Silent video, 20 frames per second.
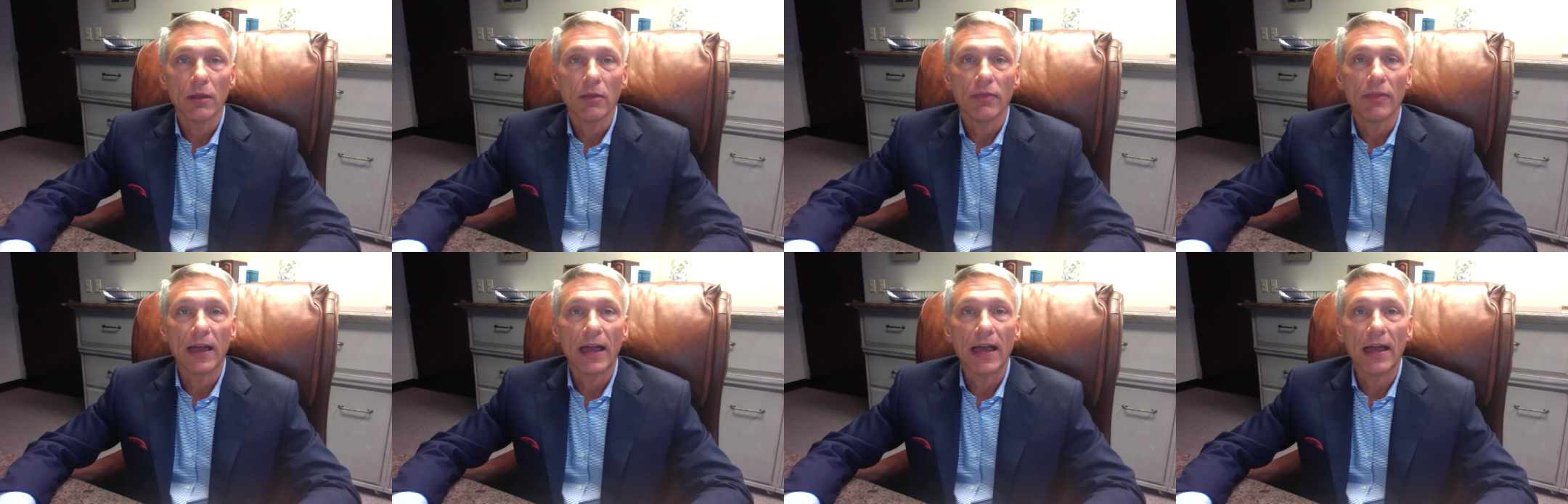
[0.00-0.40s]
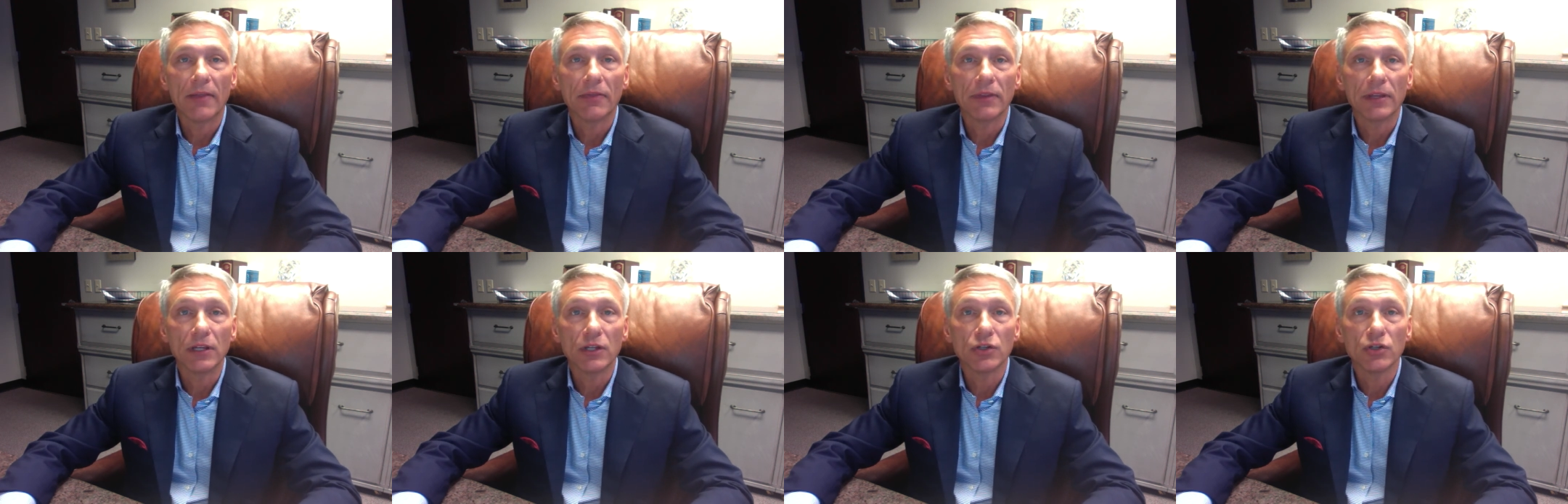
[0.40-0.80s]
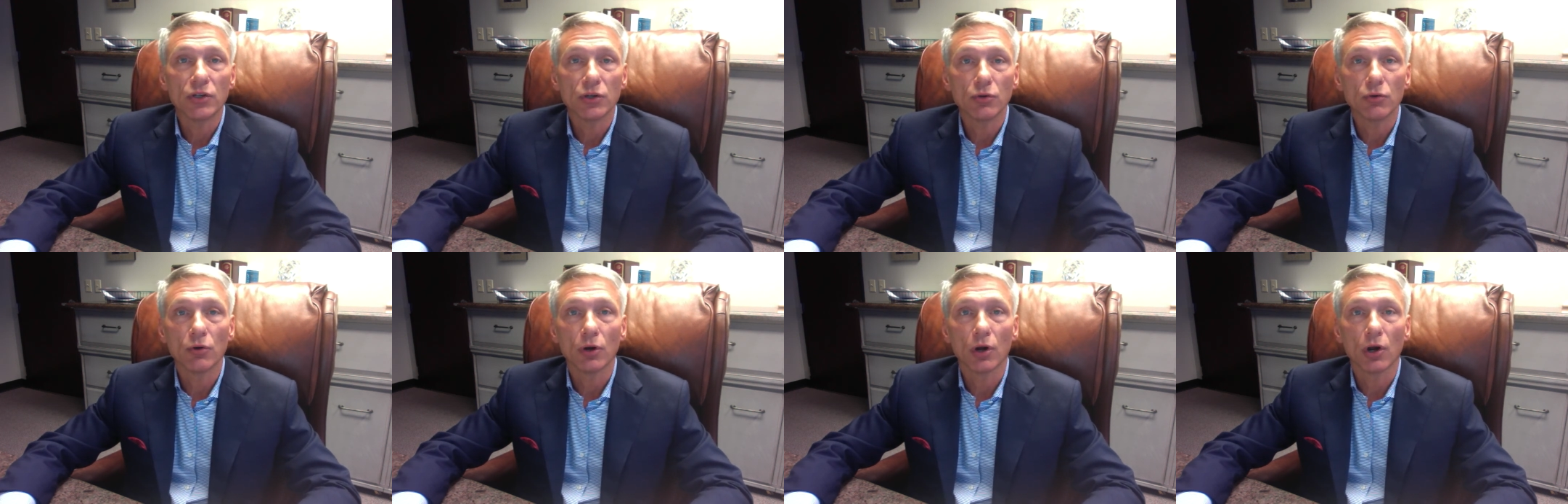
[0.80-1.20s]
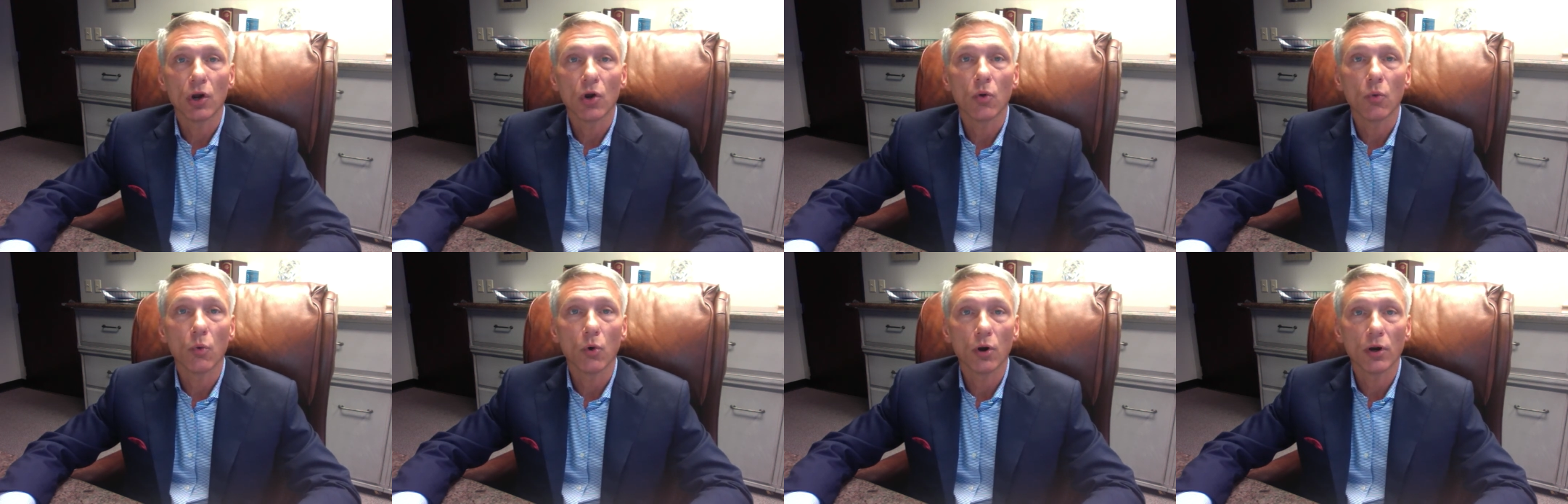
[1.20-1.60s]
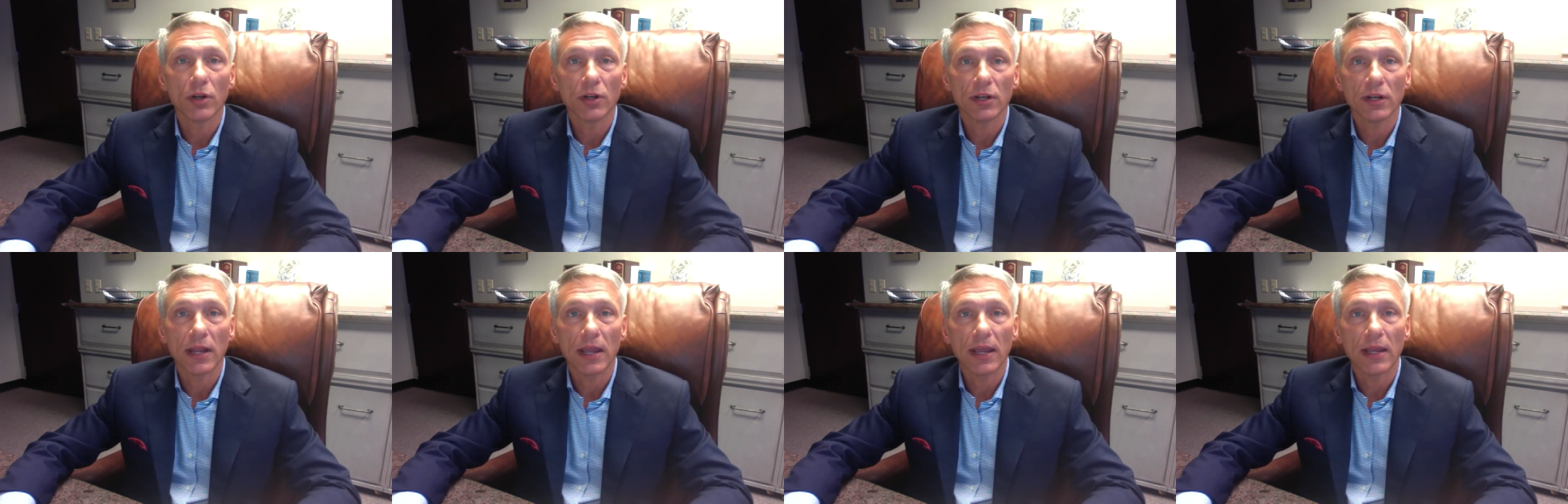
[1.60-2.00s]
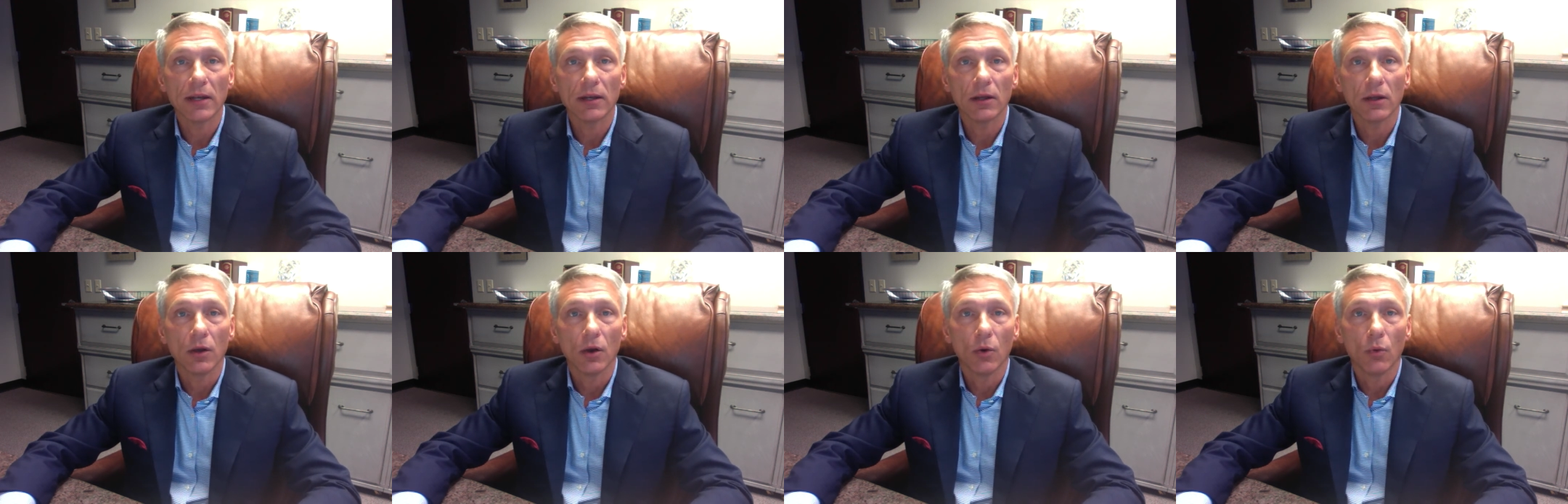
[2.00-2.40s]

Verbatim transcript: that the tutor coordinate